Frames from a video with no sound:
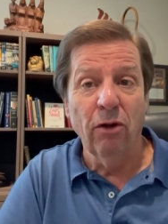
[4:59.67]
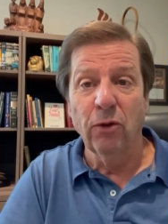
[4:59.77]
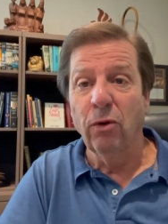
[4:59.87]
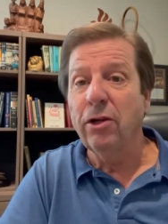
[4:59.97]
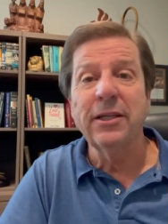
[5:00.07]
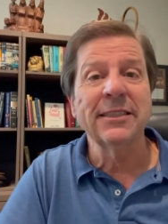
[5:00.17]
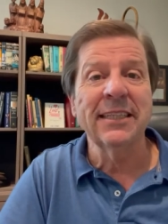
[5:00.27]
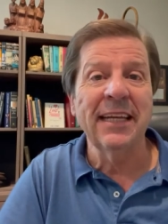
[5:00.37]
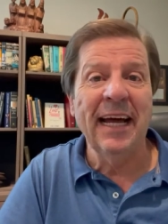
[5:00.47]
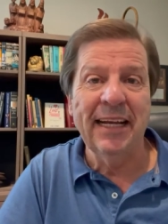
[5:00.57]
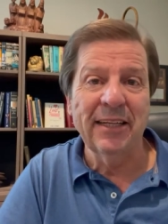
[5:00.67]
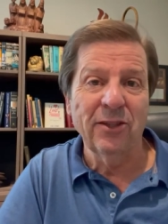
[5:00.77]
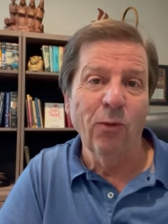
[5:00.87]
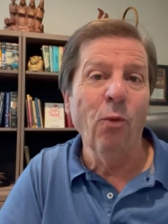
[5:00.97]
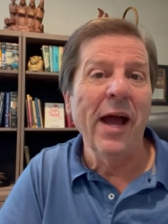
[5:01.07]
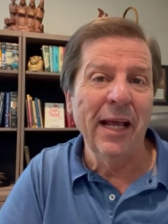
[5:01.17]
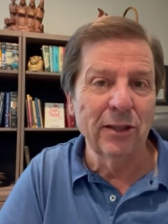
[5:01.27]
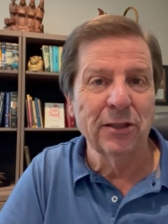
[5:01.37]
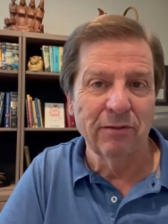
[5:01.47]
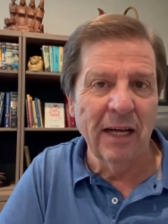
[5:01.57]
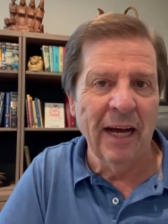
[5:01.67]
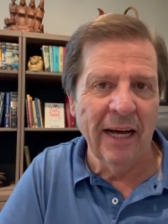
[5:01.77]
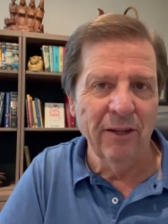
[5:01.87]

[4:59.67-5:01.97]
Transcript: The world doesn't like the ways of God.